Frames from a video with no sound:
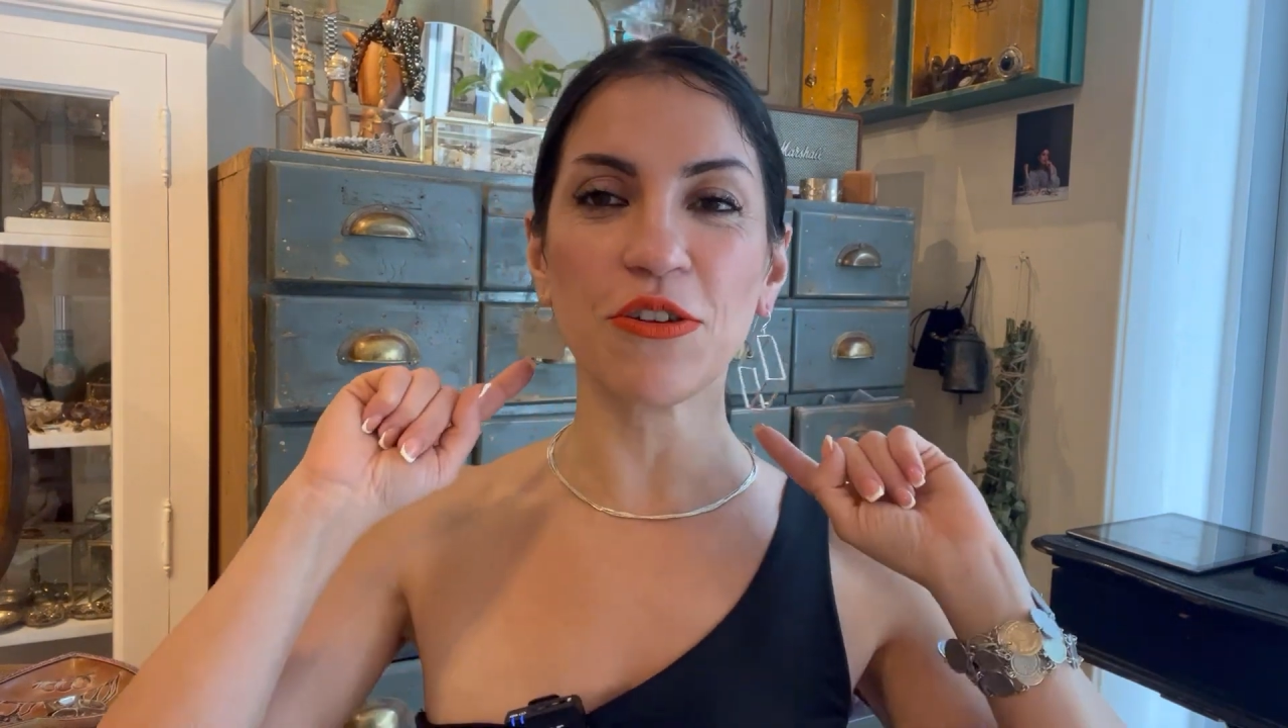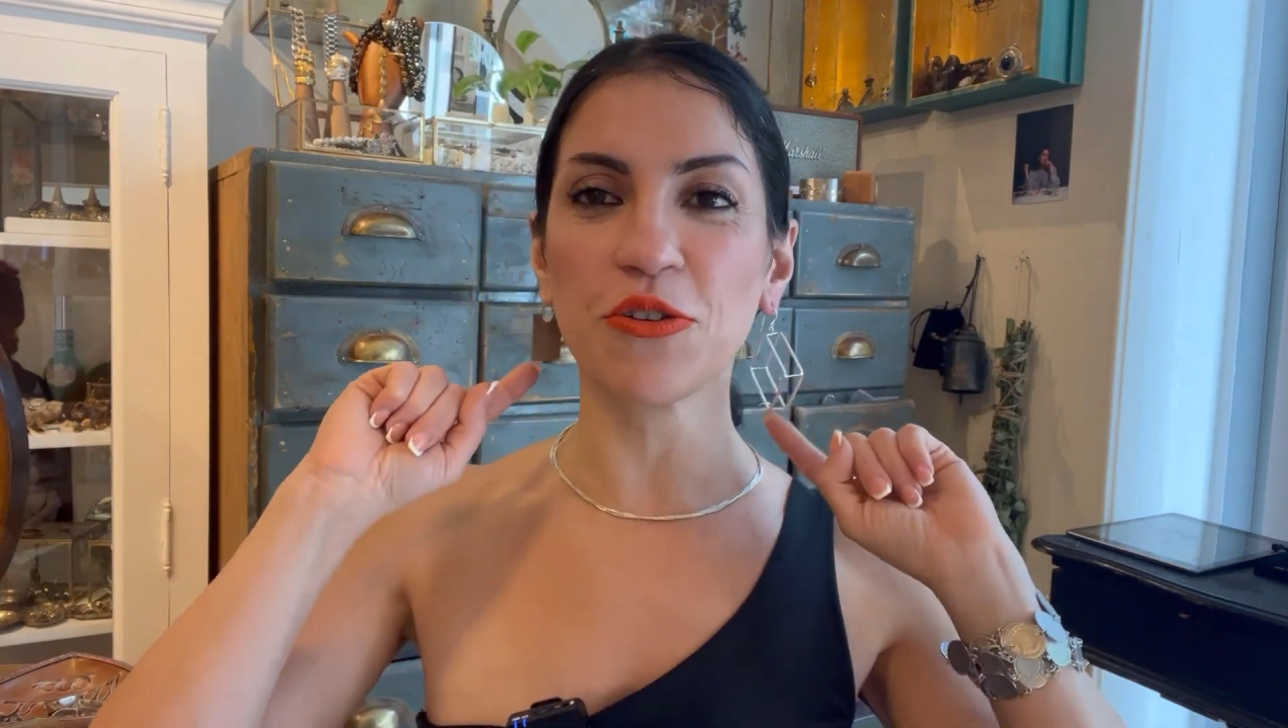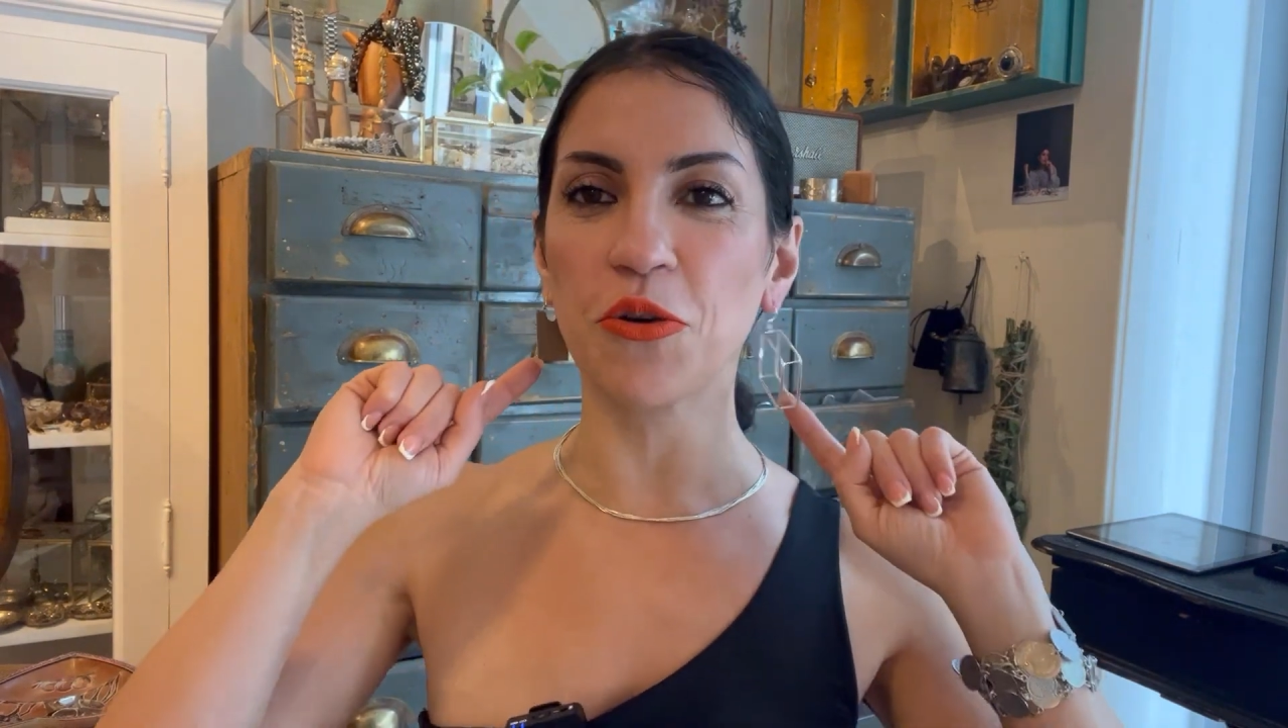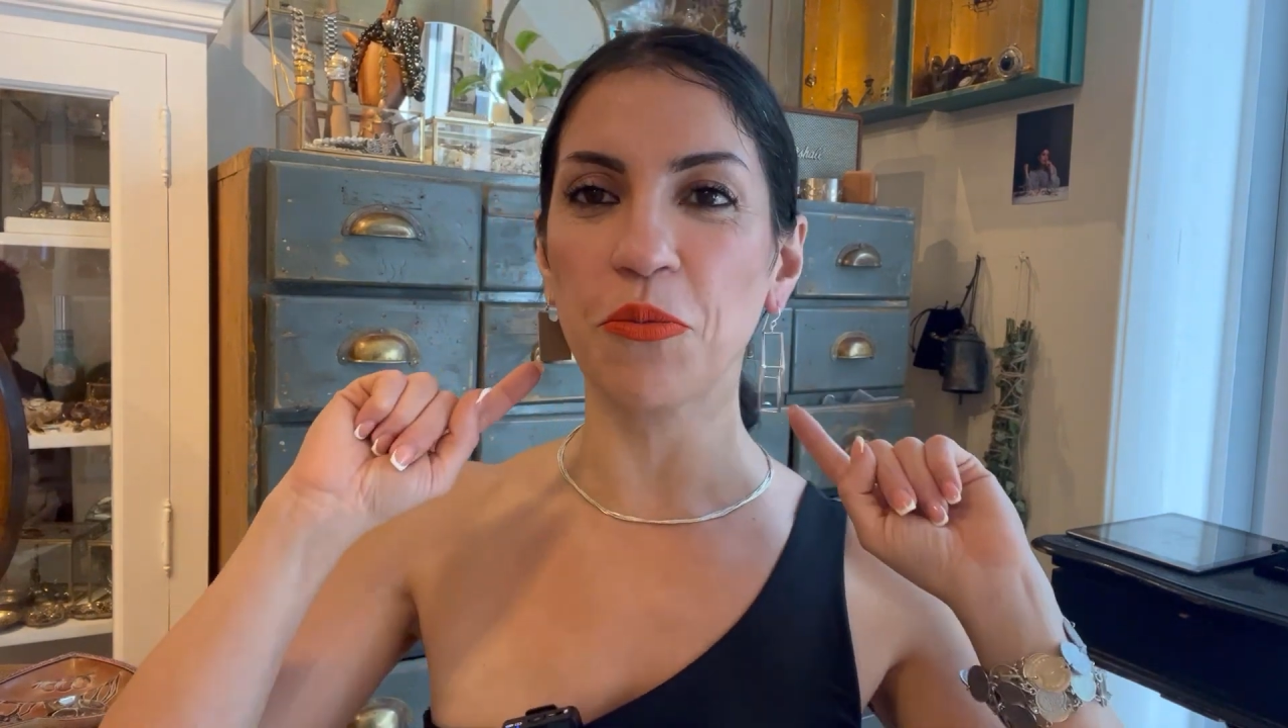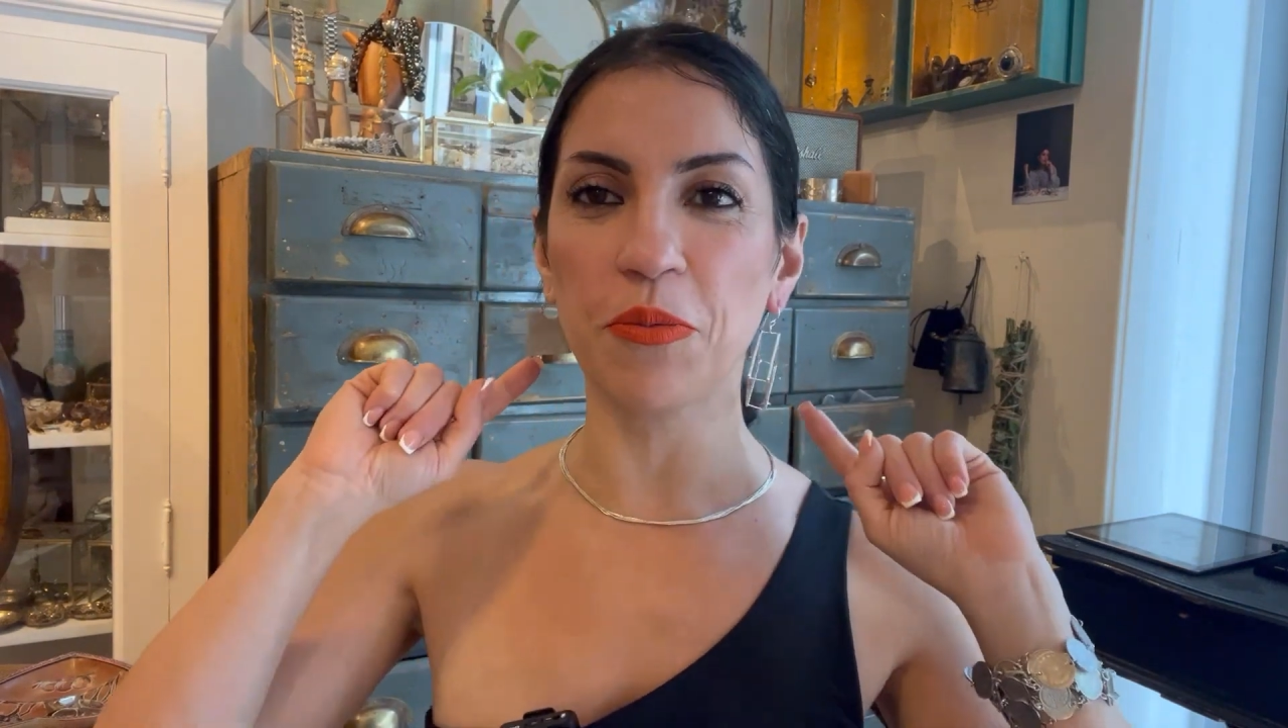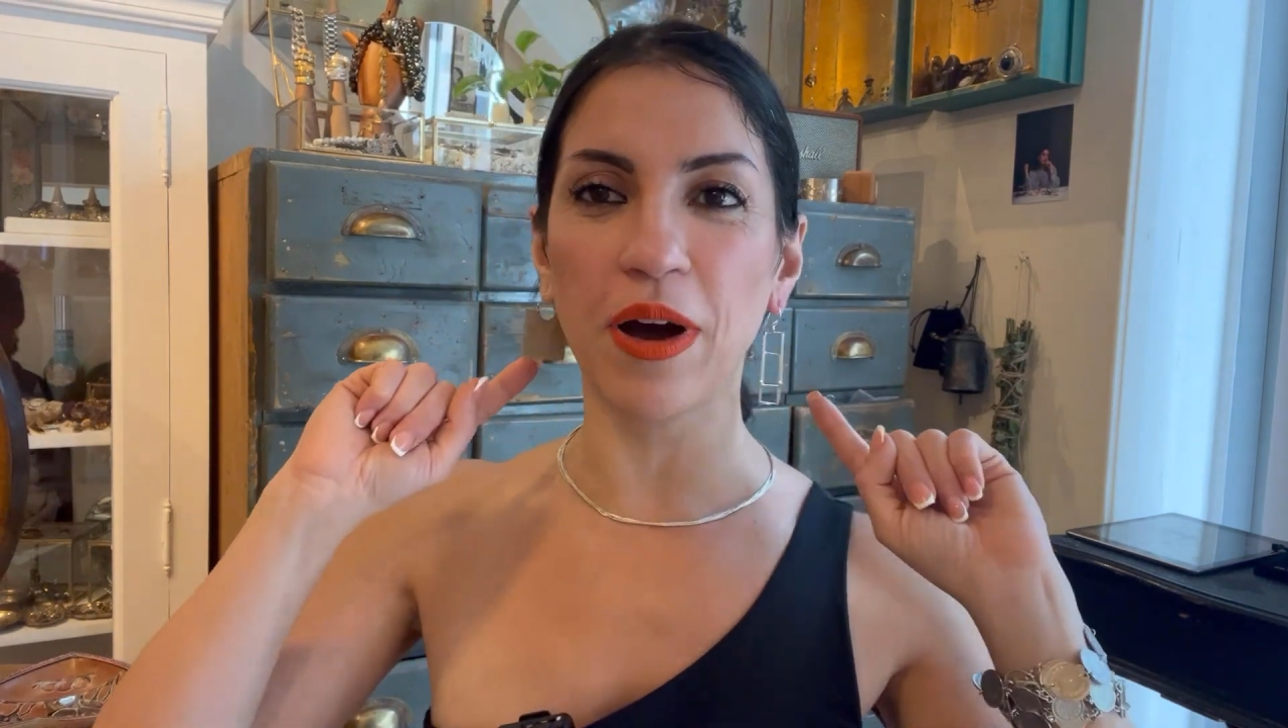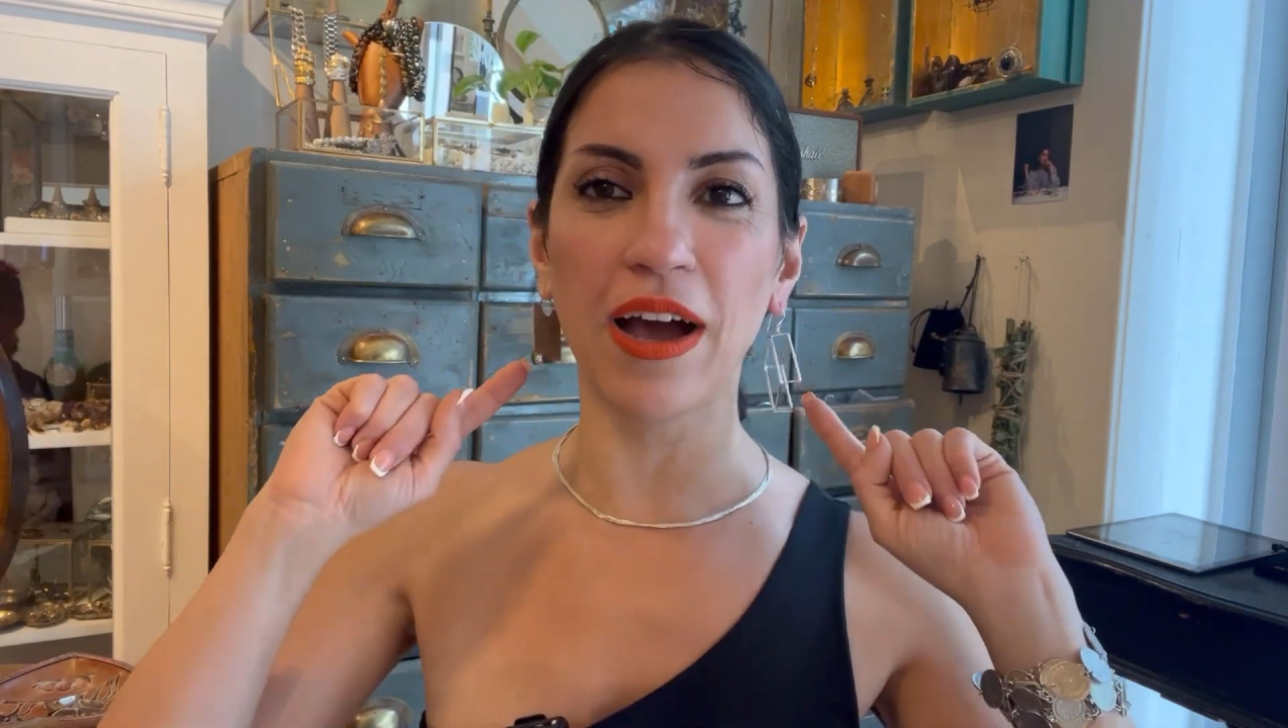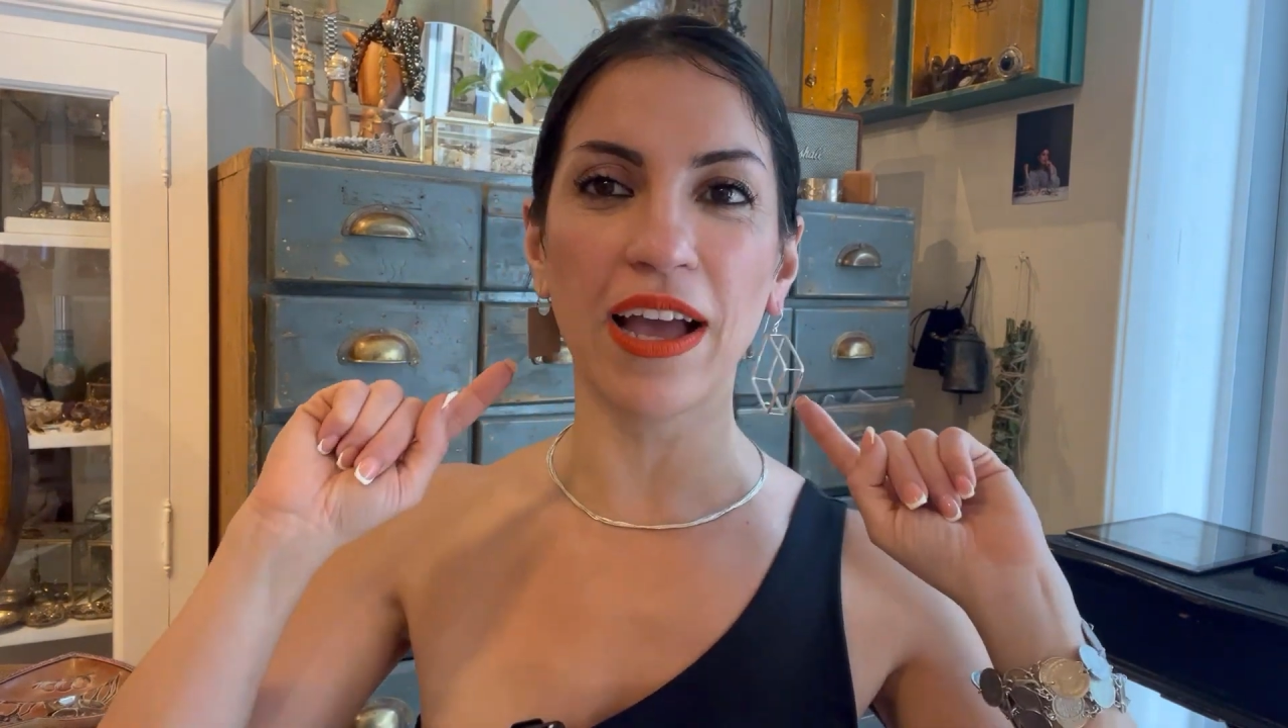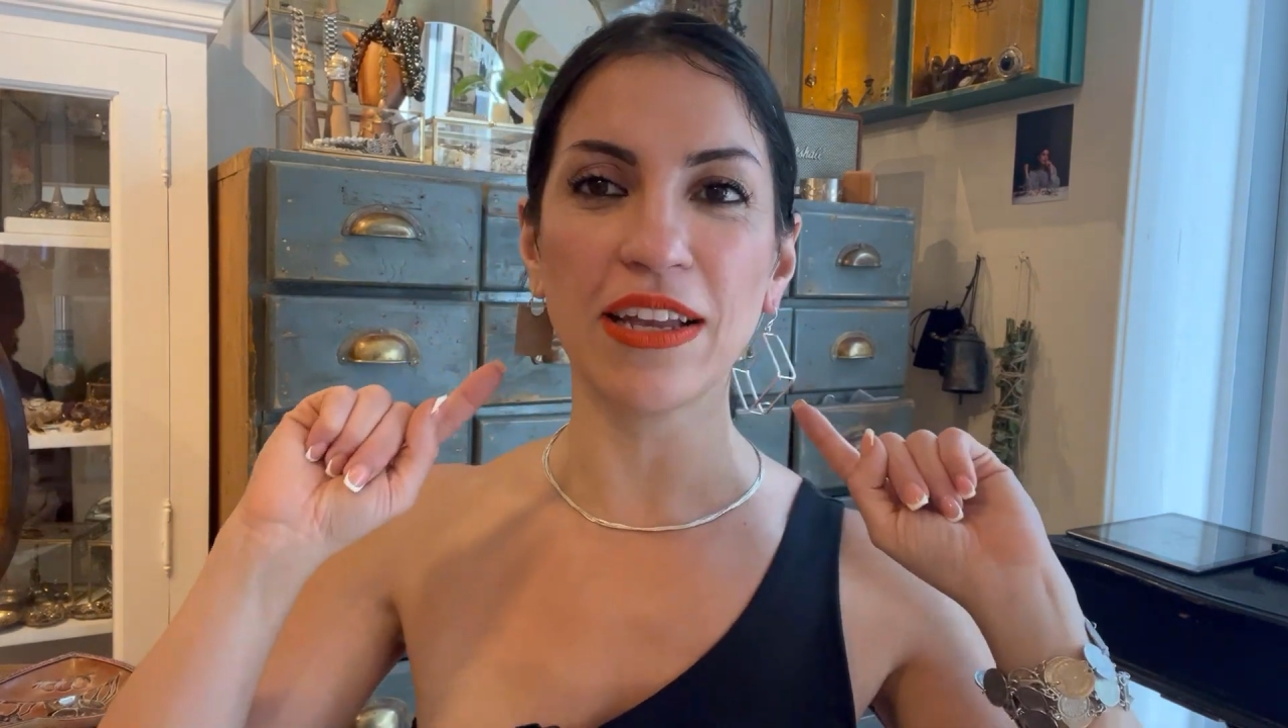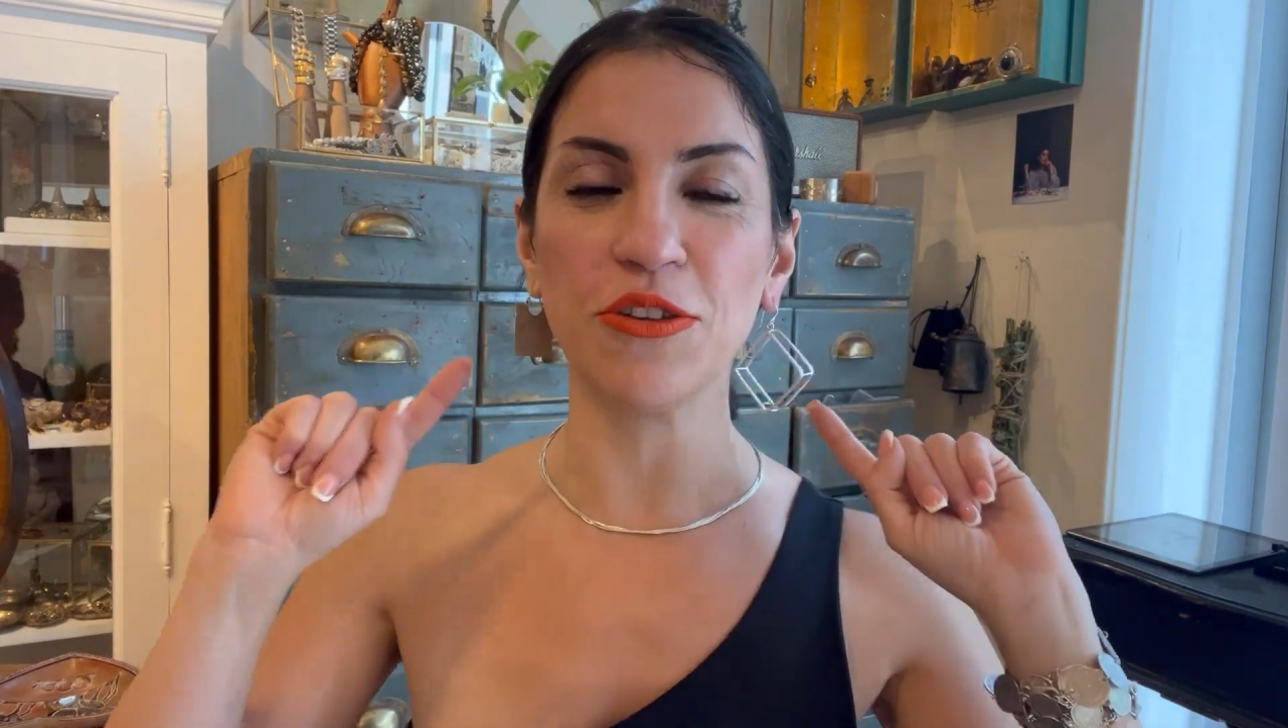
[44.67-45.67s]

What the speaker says: you combine,